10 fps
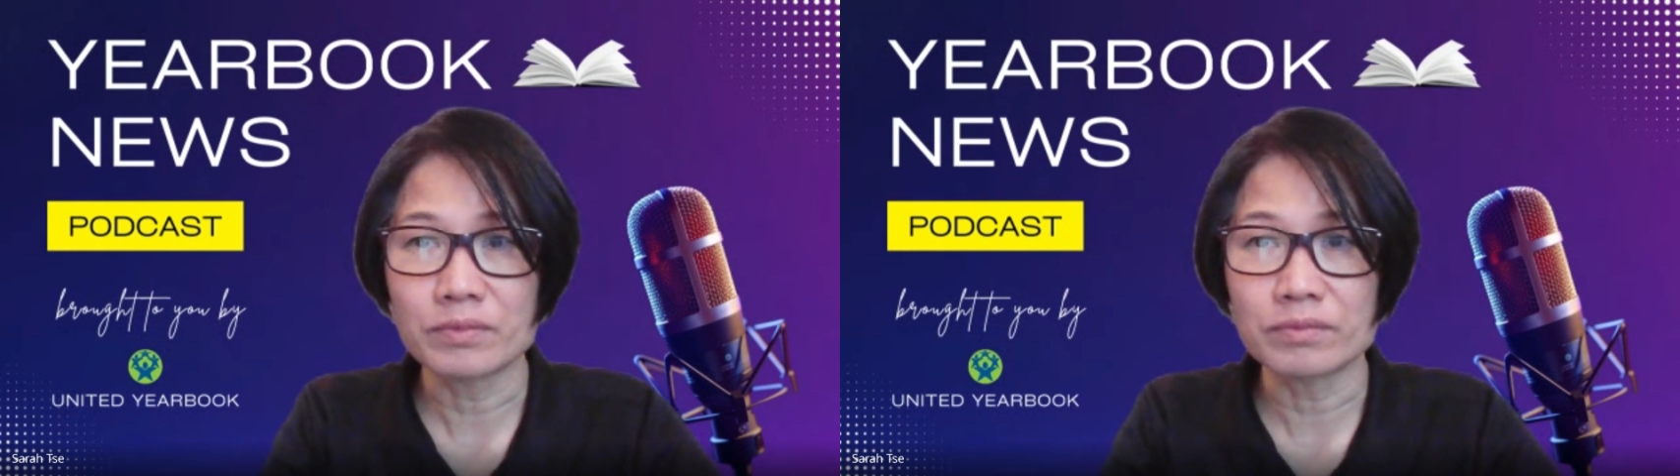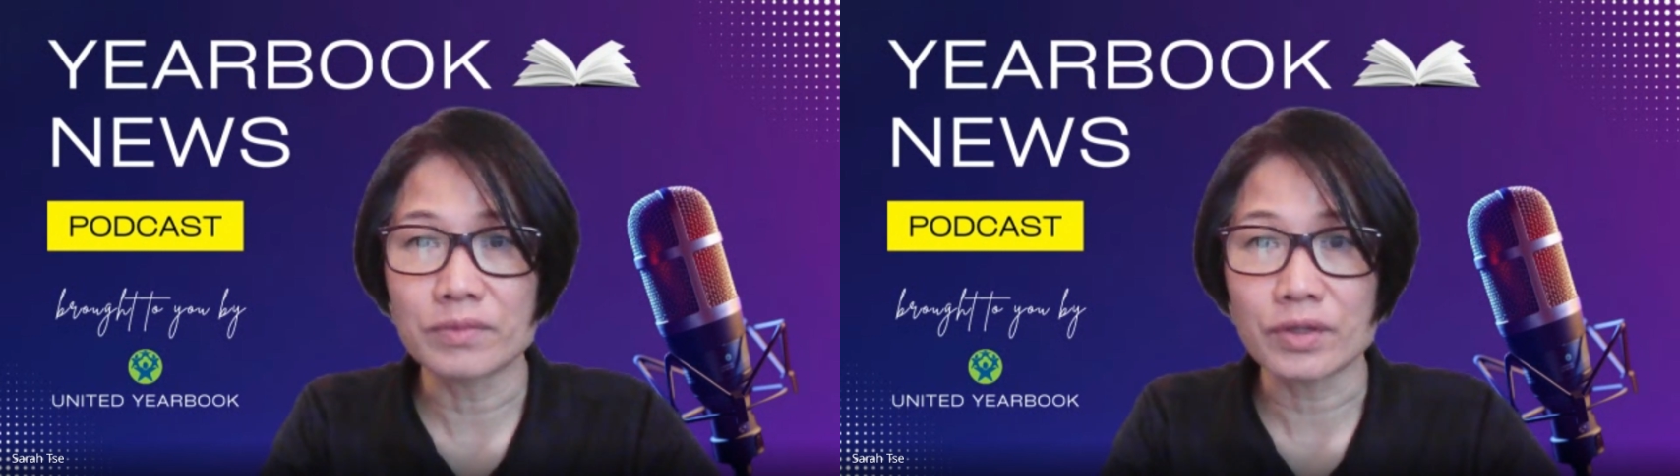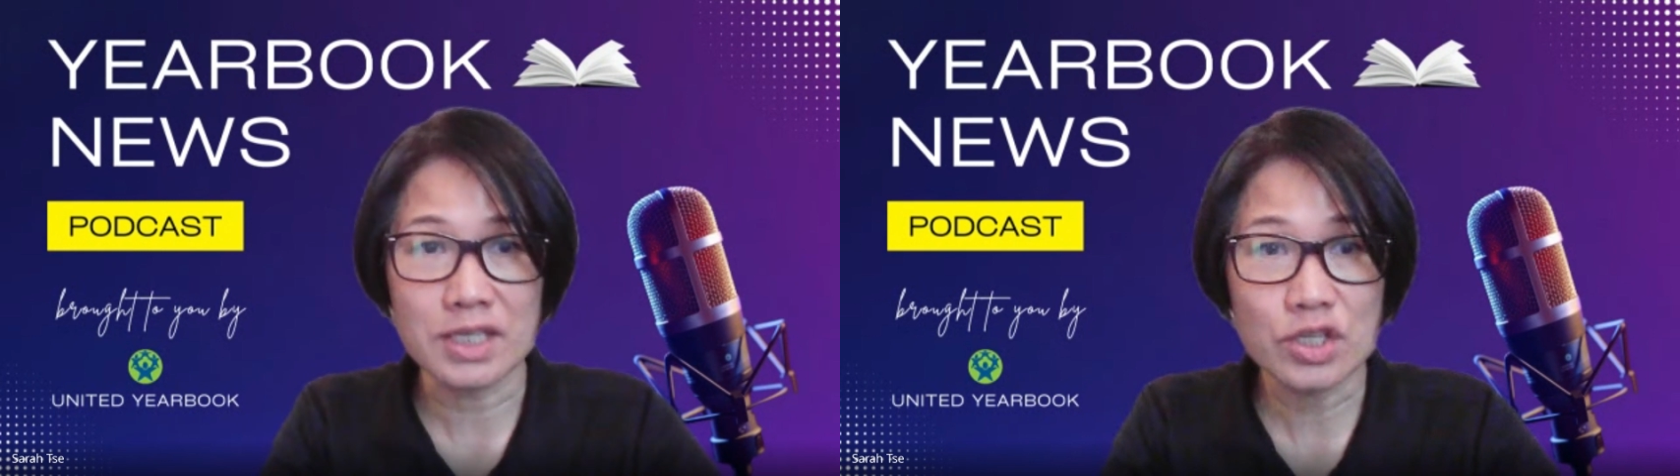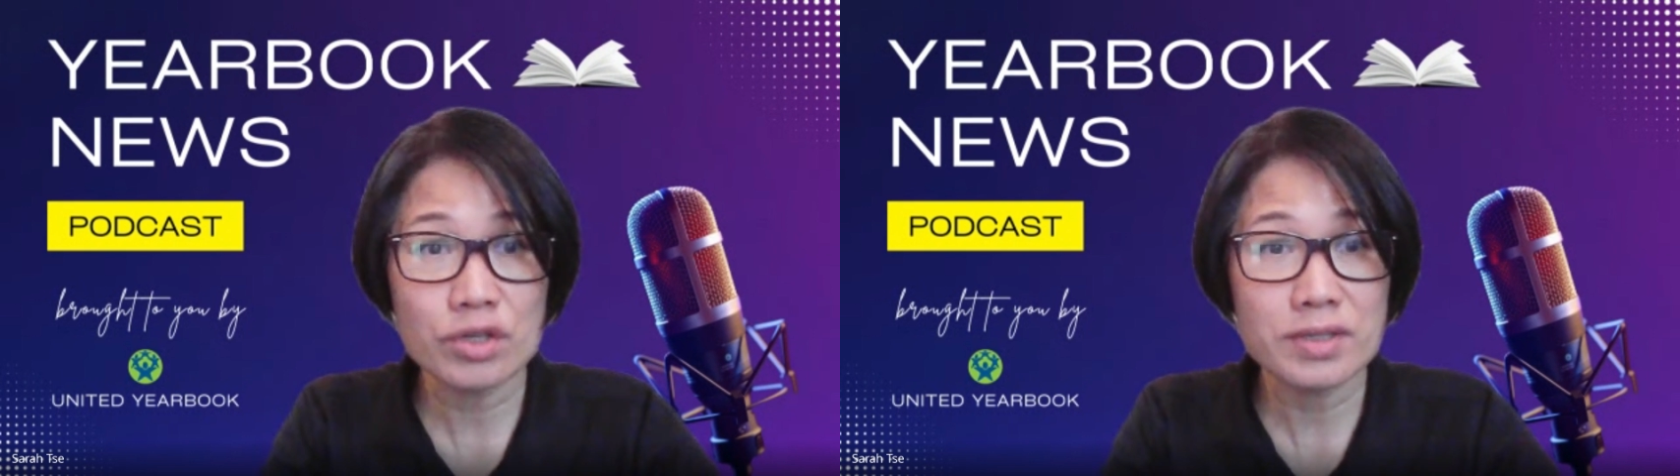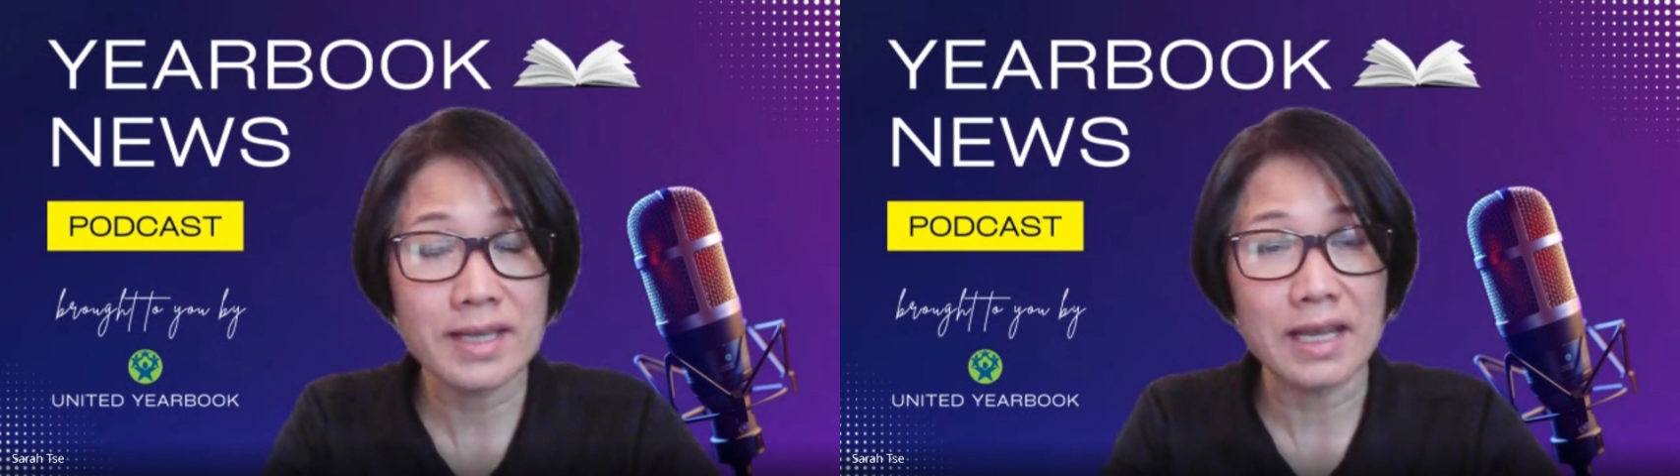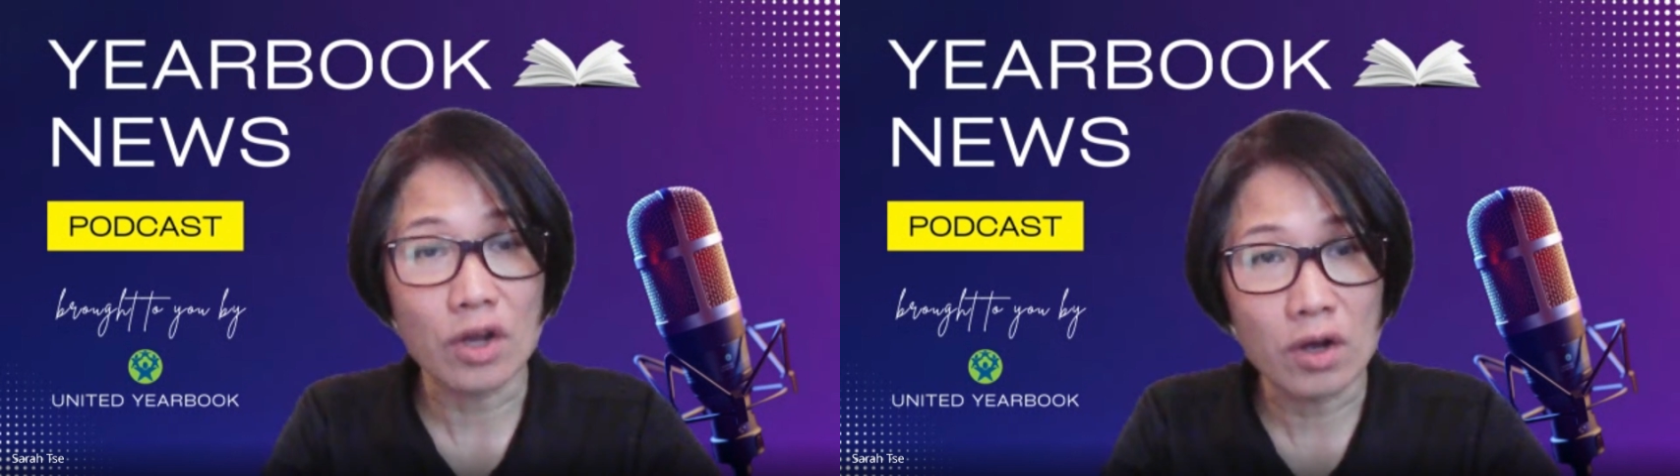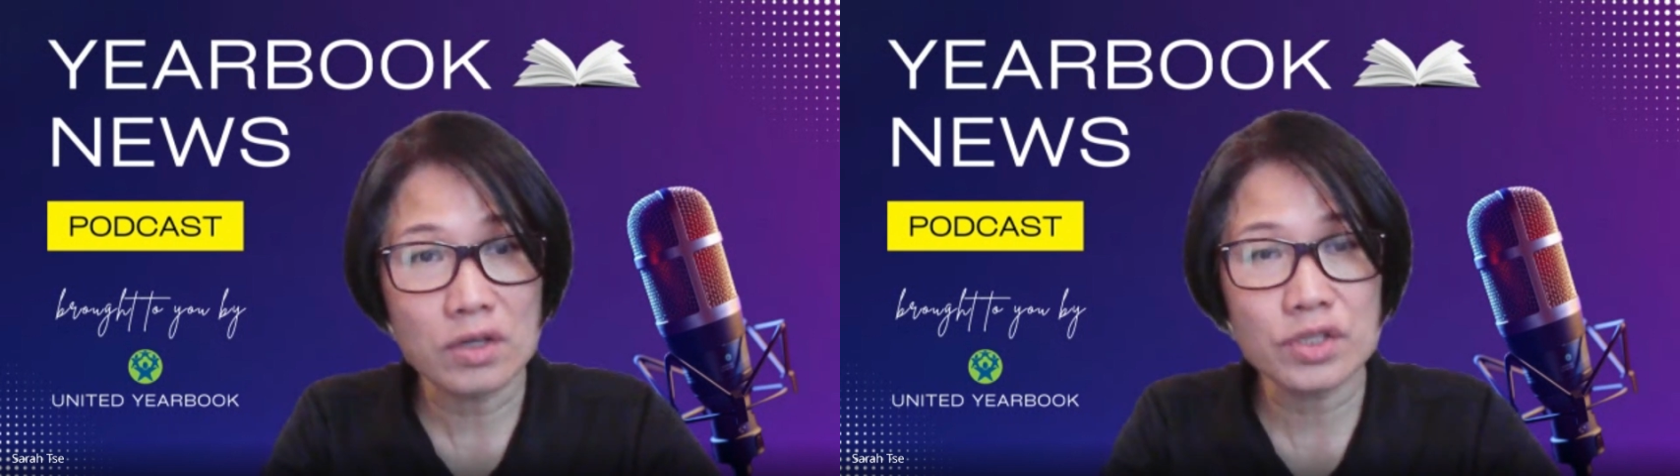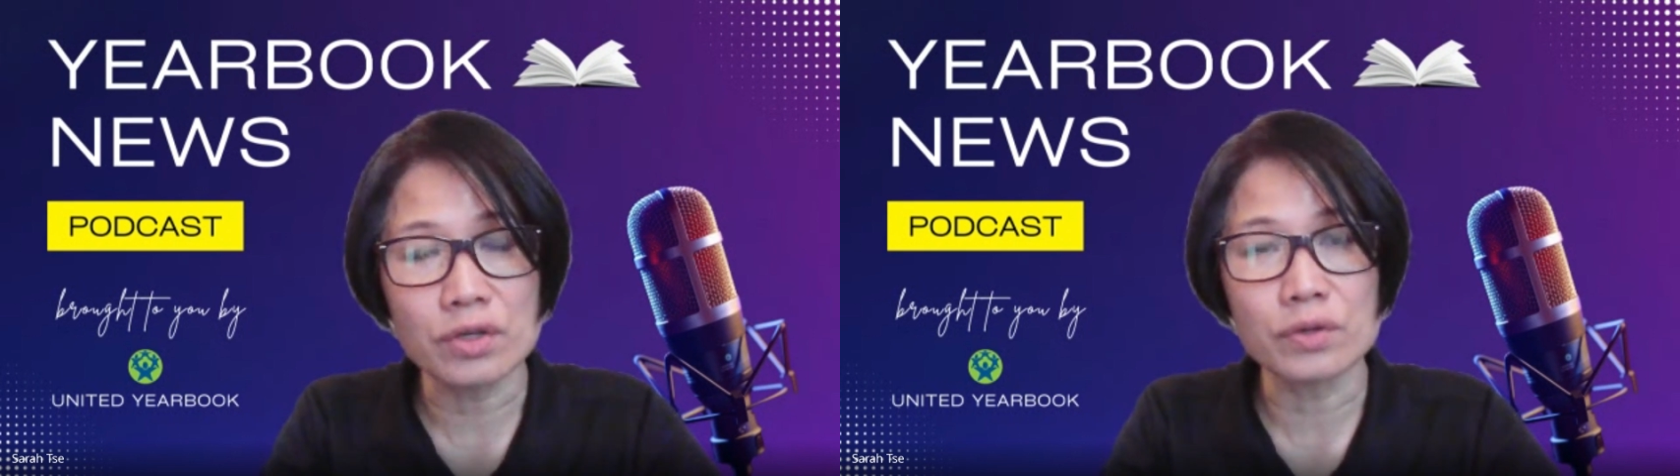the teachers can
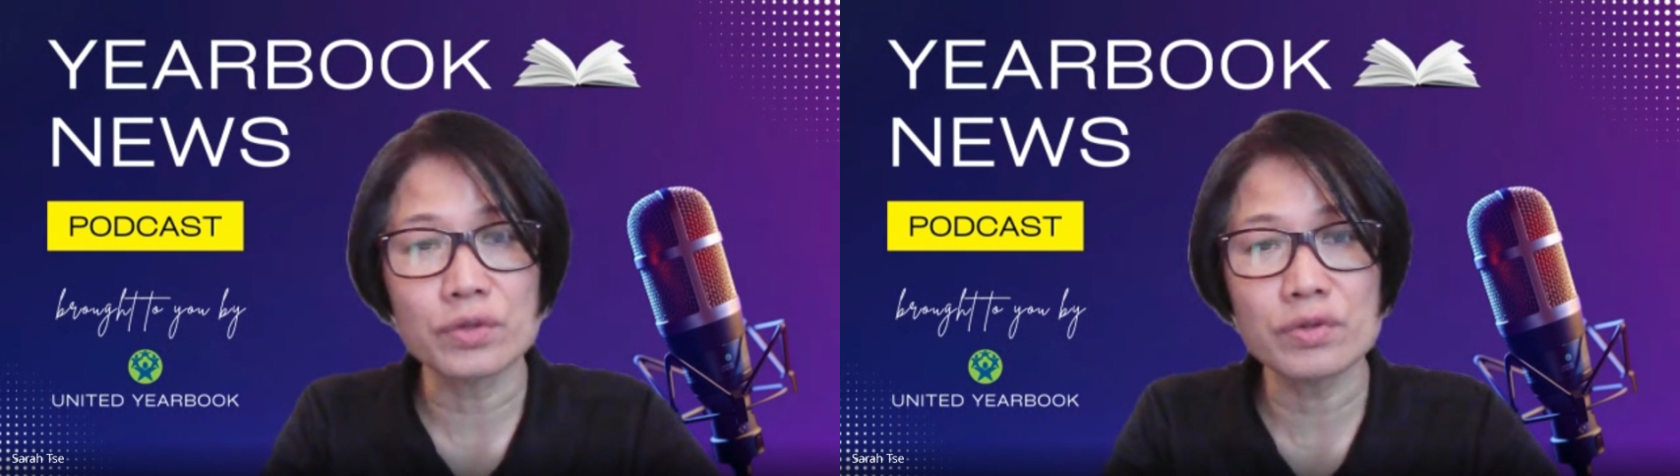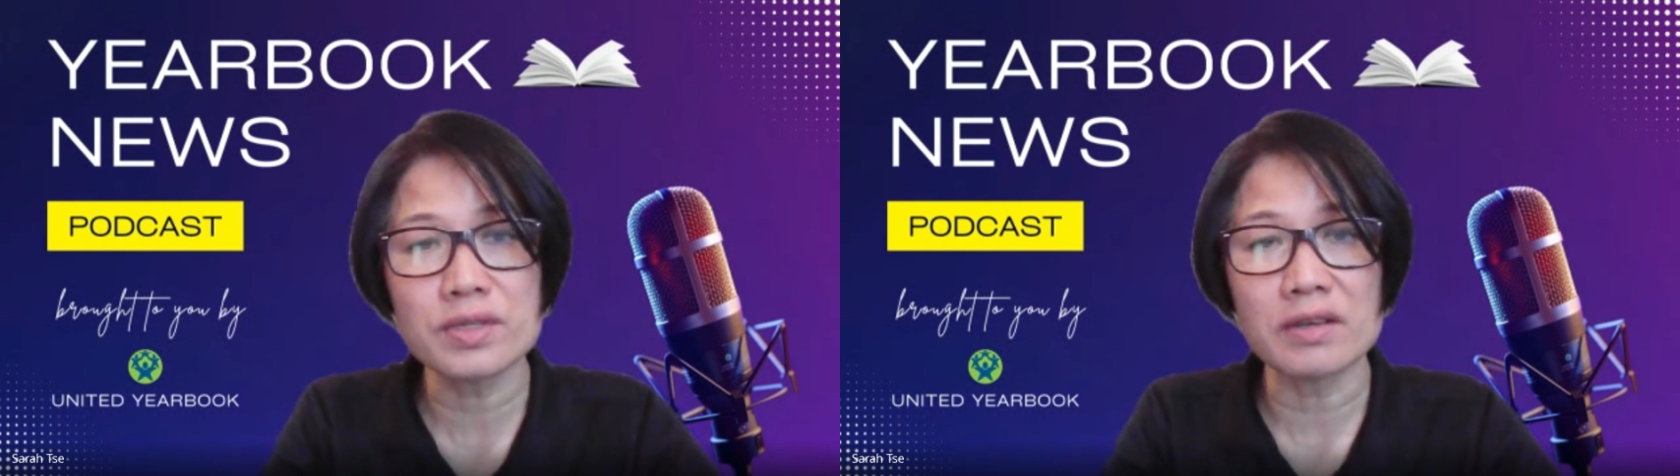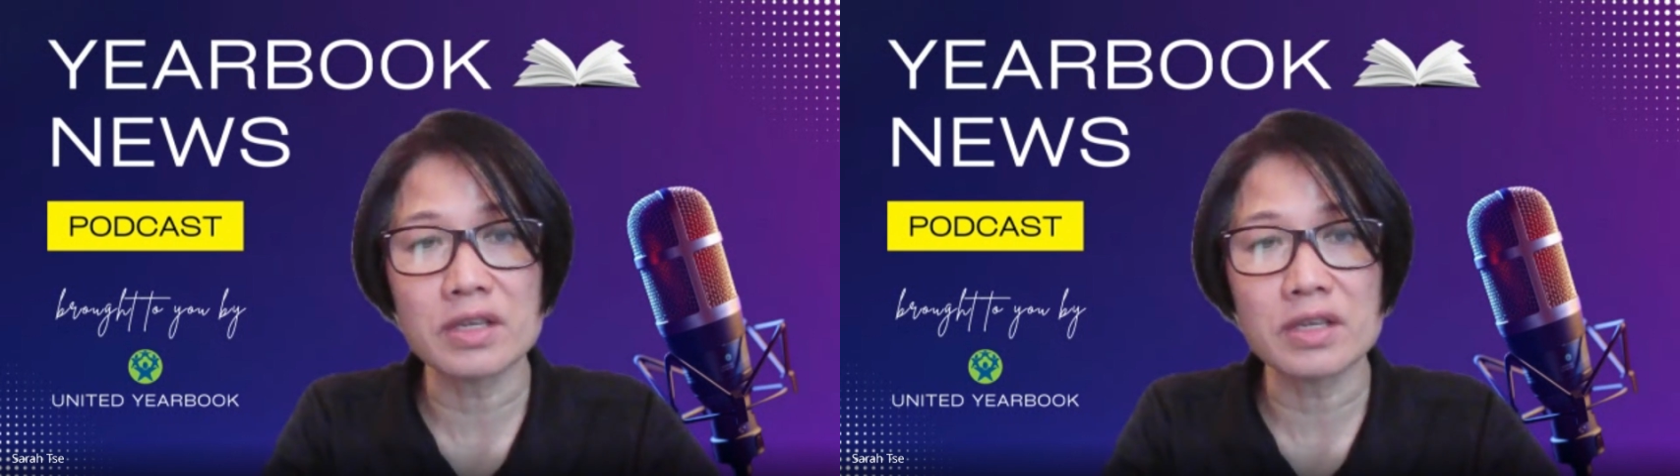also use our